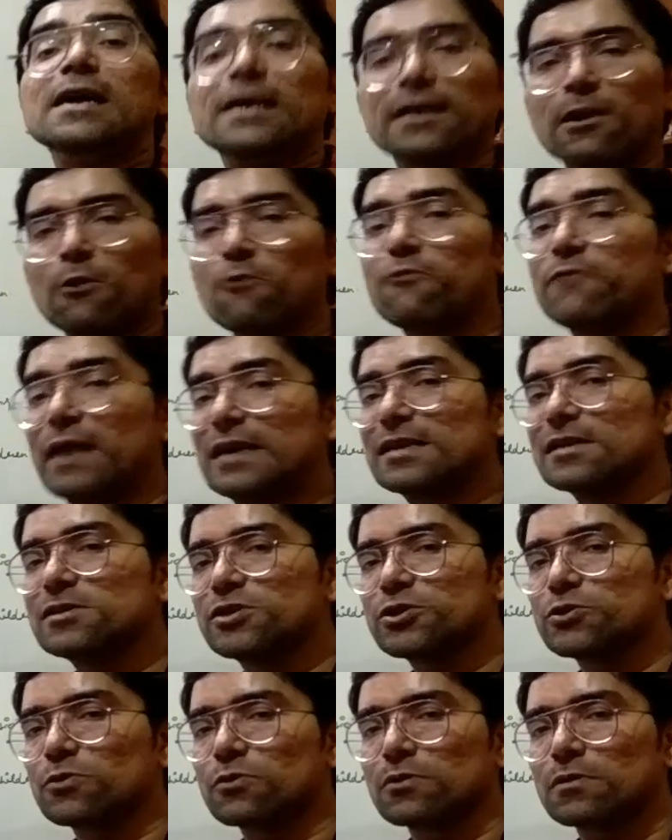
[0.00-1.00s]
Now
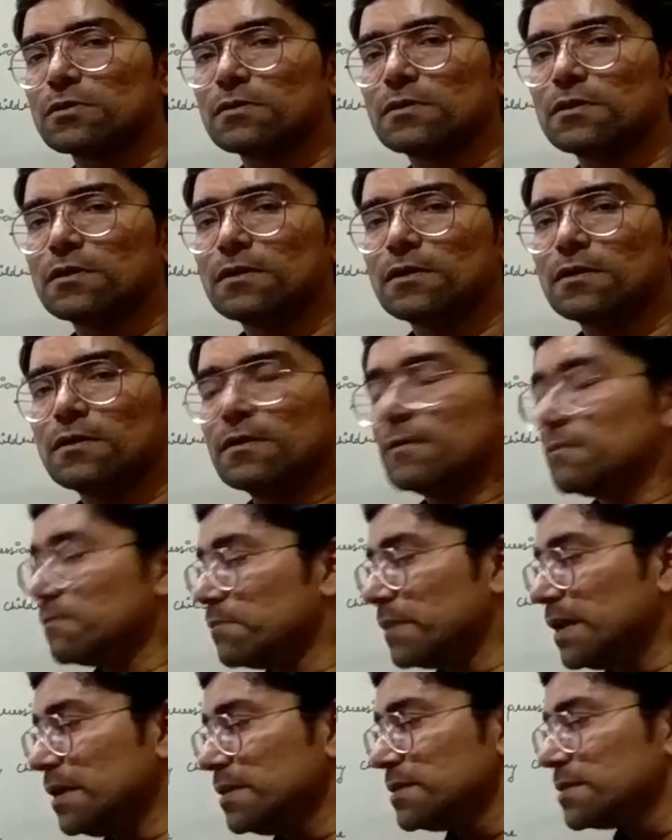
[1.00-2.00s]
fatal
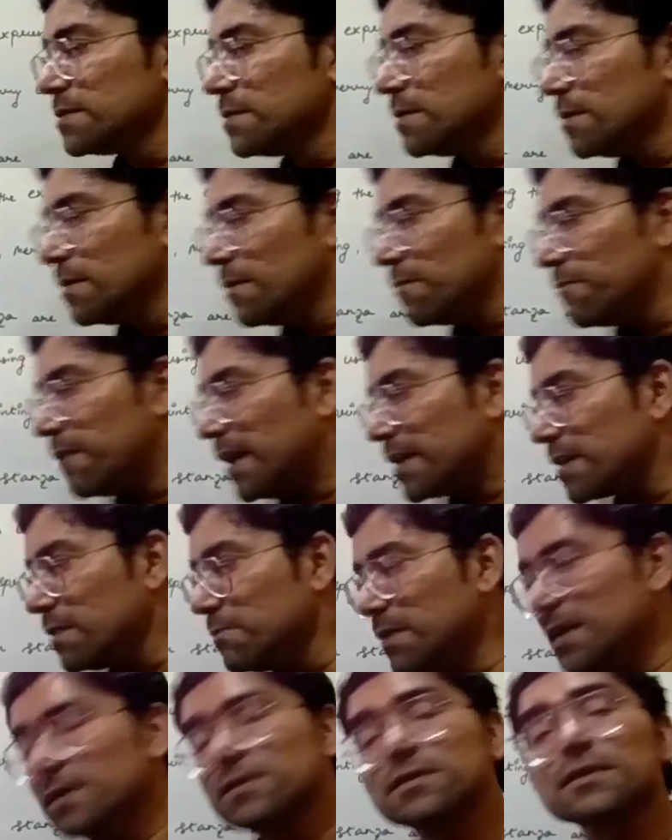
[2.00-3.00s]
means
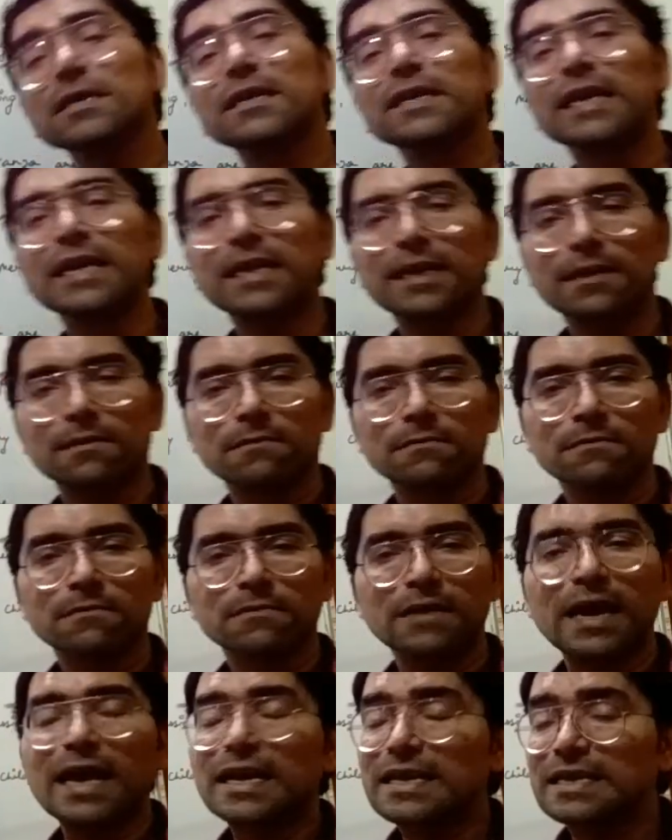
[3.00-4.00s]
killing.
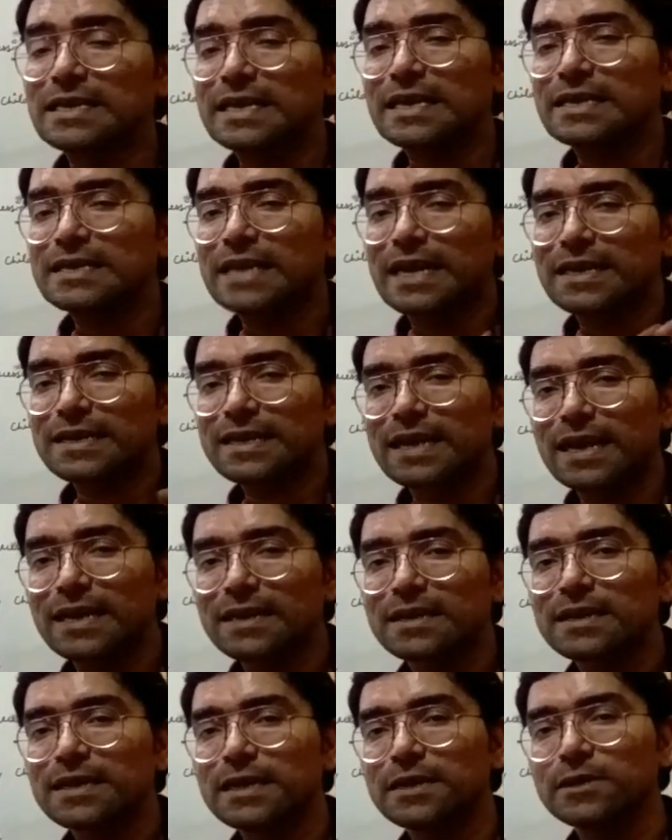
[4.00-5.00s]
Anything that
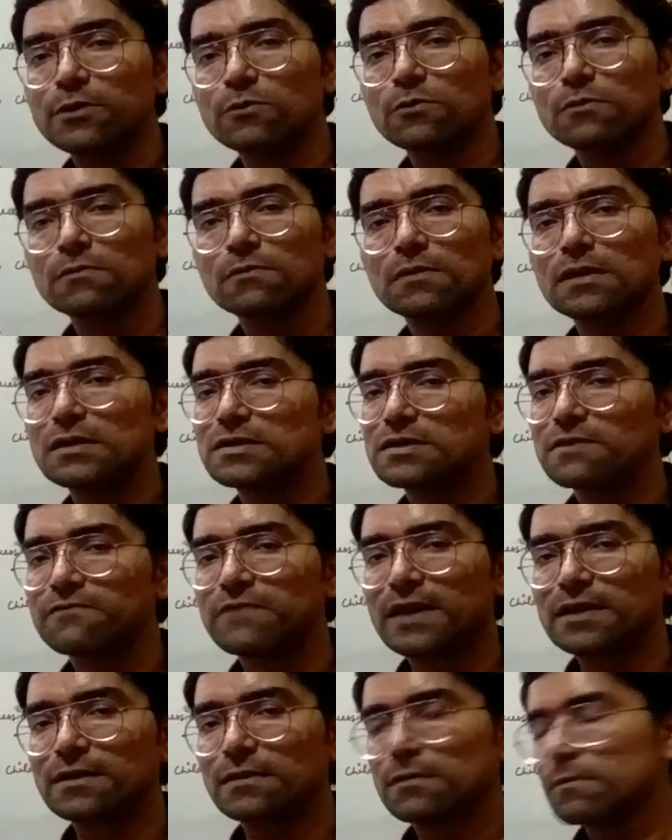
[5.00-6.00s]
can kill you is a
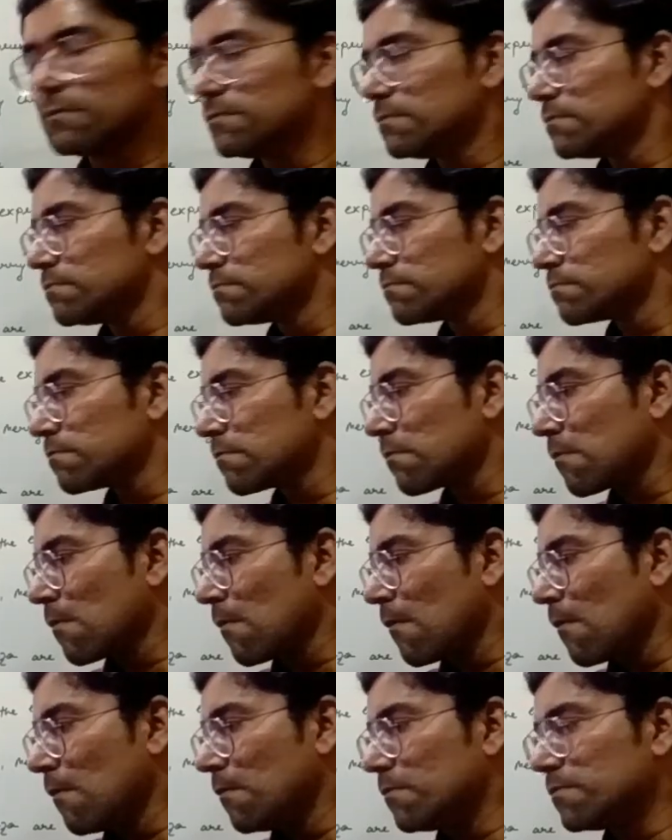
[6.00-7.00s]
fatal.
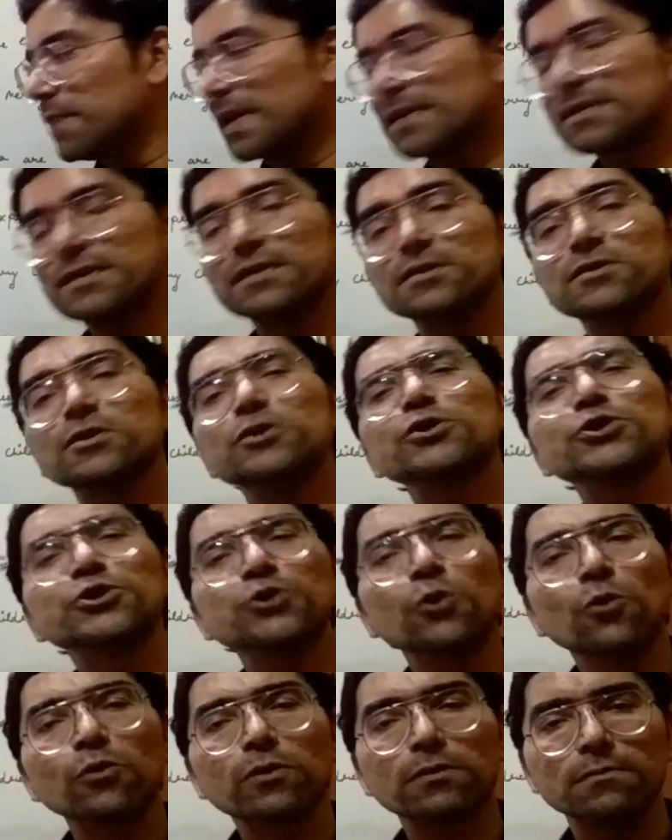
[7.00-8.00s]
Next is
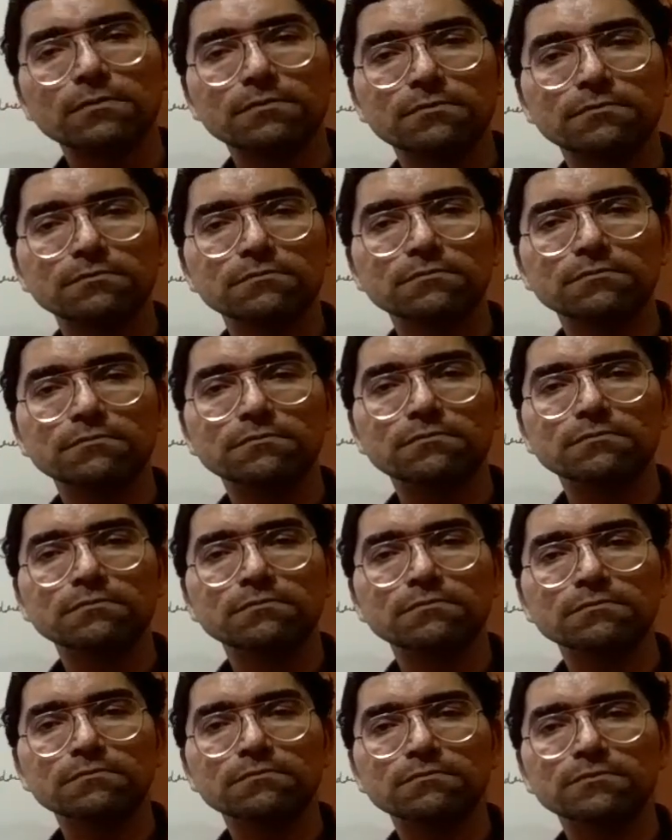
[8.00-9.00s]
shore.
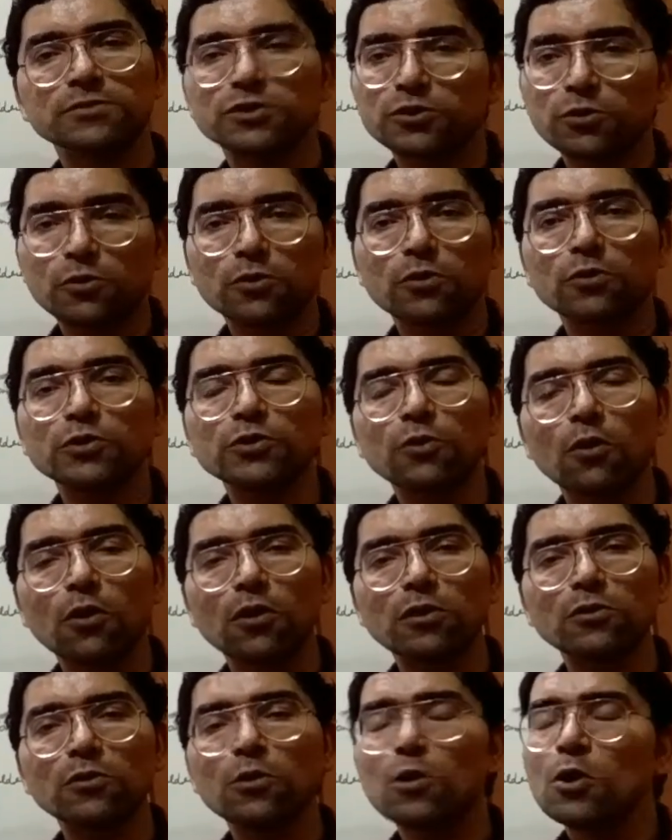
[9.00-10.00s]
Shore, you
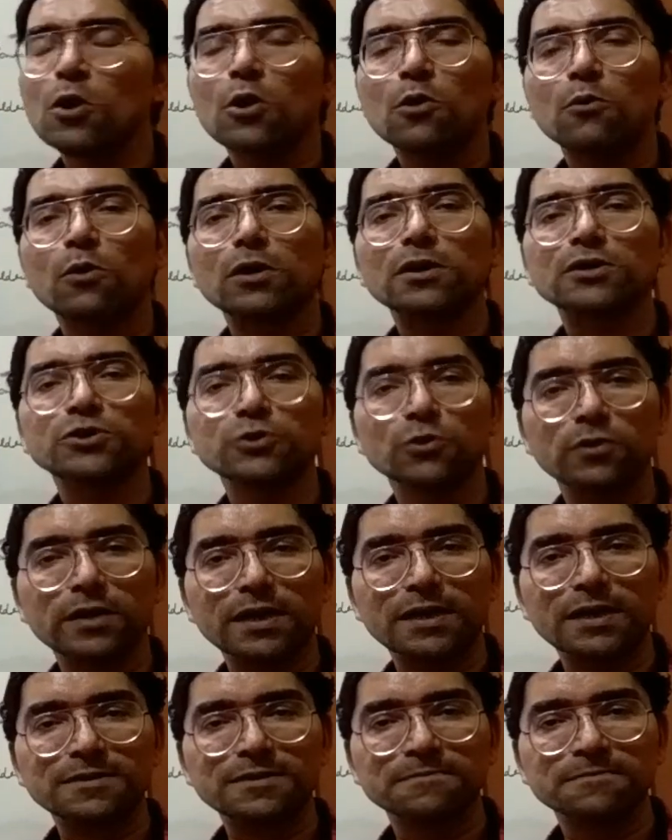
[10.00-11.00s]
all know what a
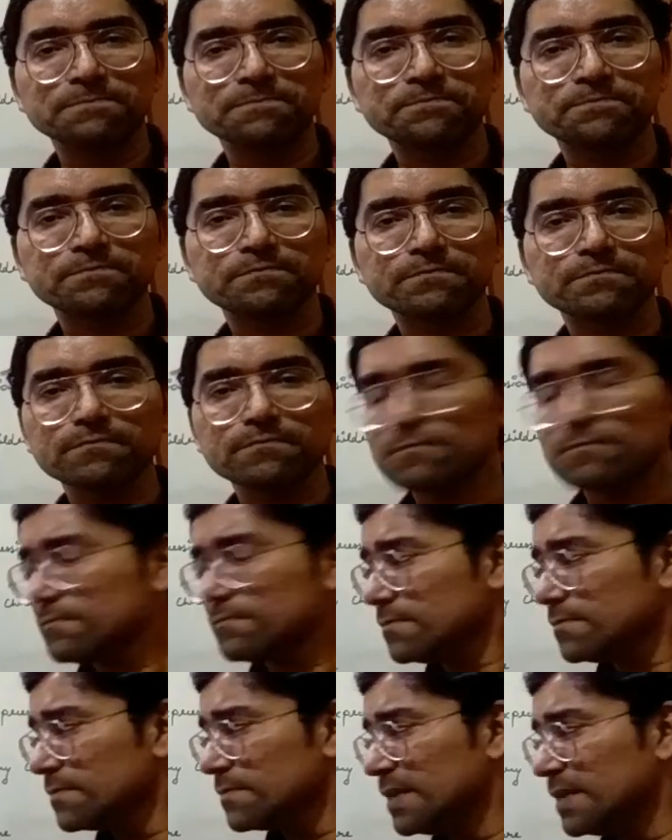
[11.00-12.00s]
shore is.
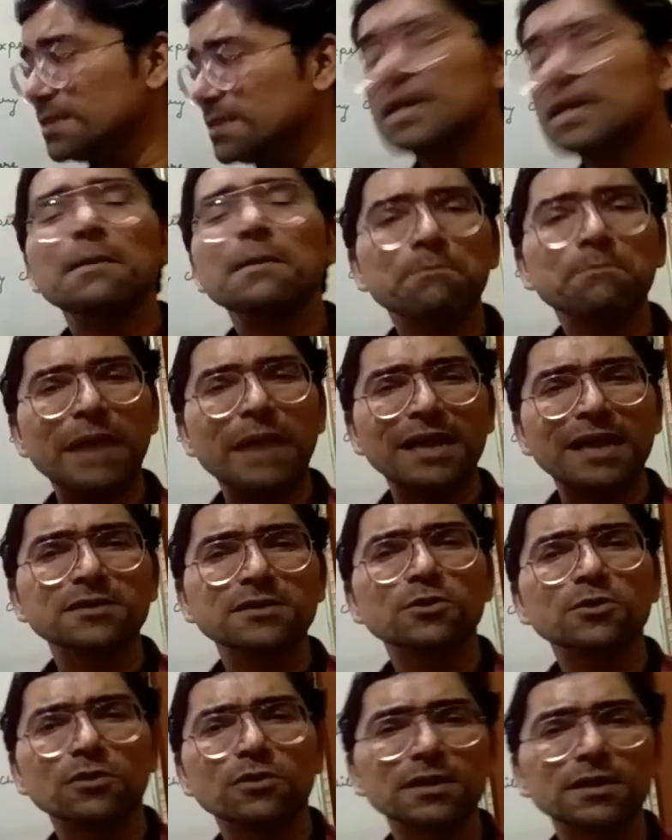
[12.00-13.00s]
Means
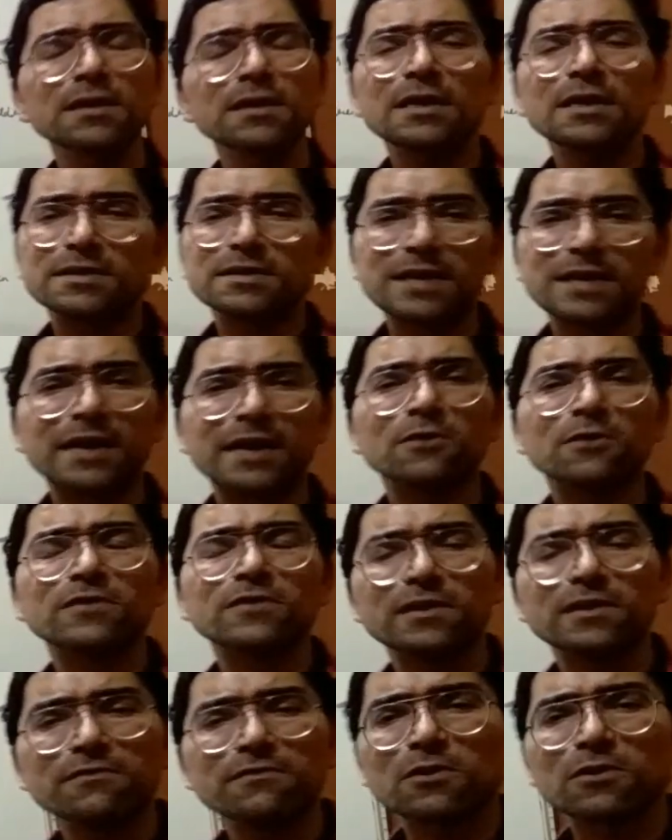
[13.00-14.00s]
banks or the side of
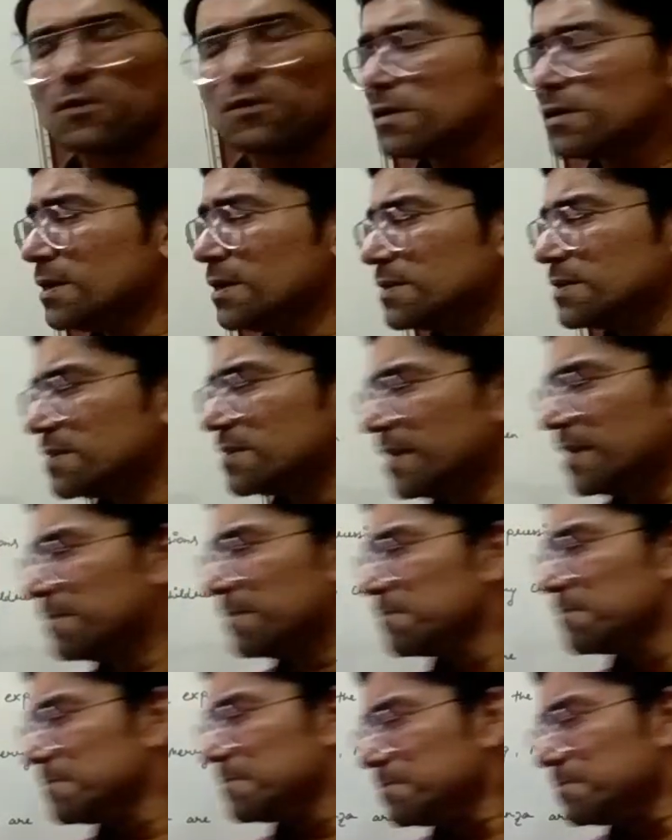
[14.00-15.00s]
the river or
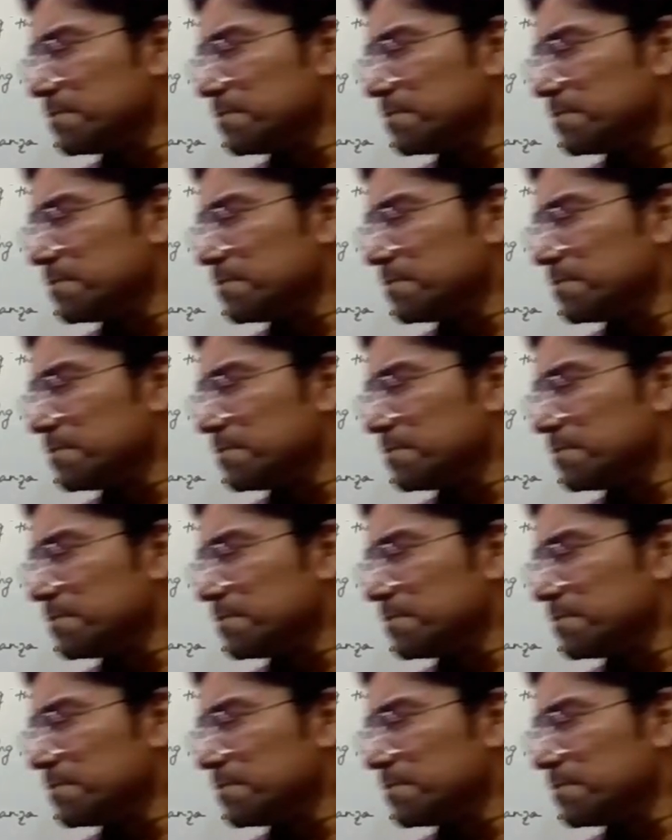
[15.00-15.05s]
sea.